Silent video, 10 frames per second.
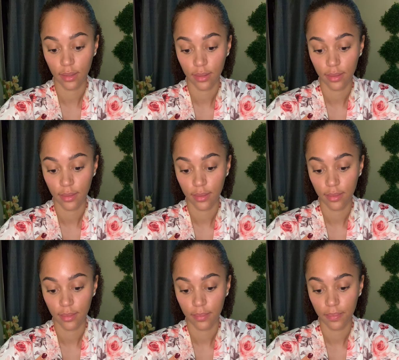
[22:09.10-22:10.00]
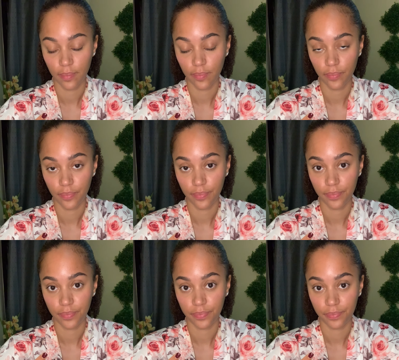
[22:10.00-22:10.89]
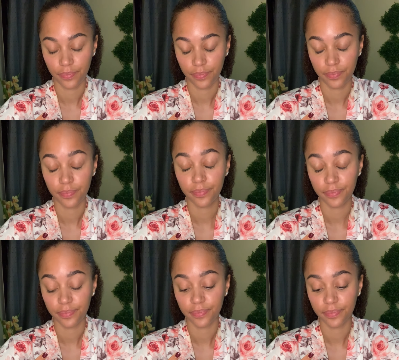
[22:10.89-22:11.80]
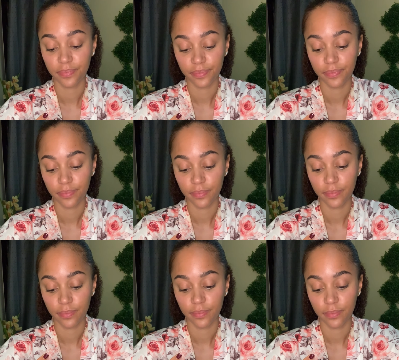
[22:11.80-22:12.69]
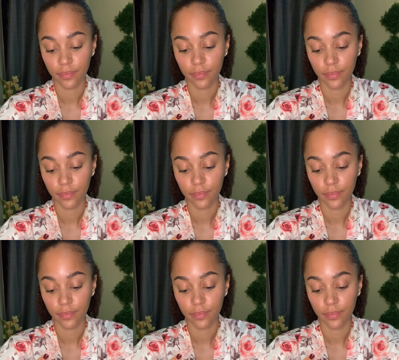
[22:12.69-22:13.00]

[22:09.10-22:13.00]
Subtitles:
Nothing is said.